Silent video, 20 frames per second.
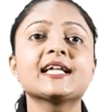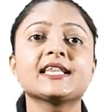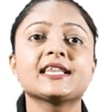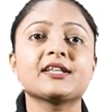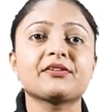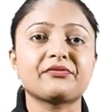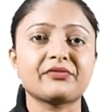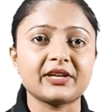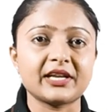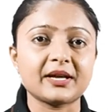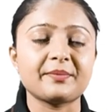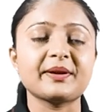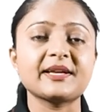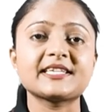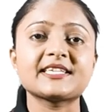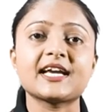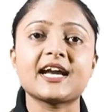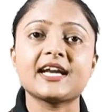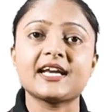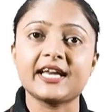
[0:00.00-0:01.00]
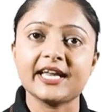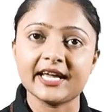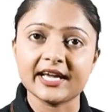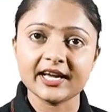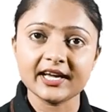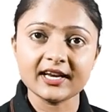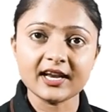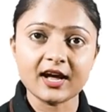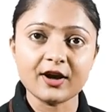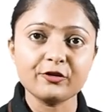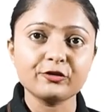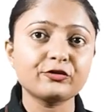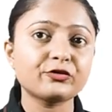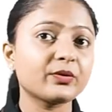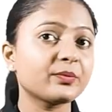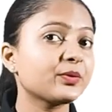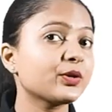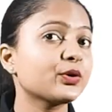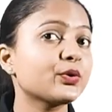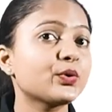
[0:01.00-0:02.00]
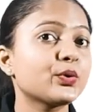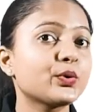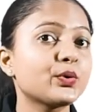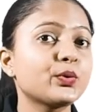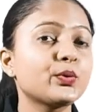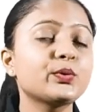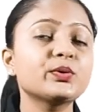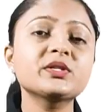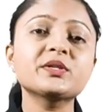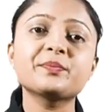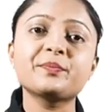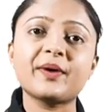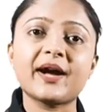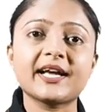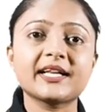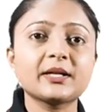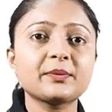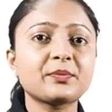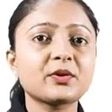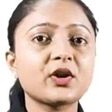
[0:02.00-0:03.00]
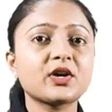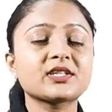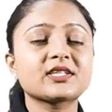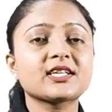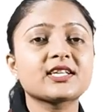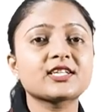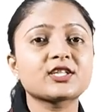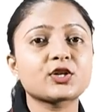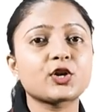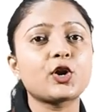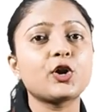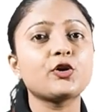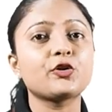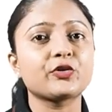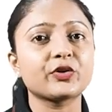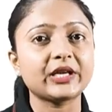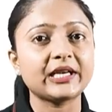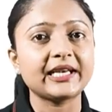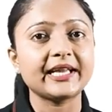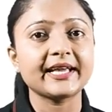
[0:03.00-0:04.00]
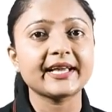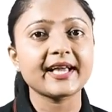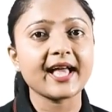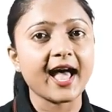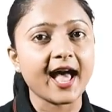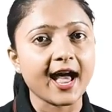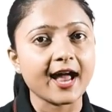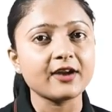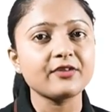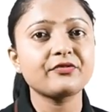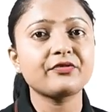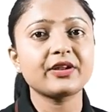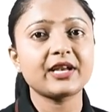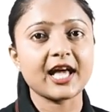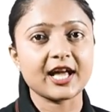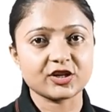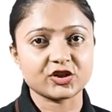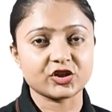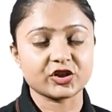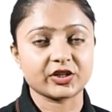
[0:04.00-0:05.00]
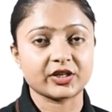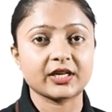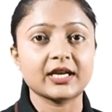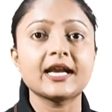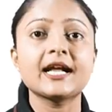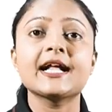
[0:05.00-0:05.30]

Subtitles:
The filaments are taken out from the cocoons by the process called reeling and filature.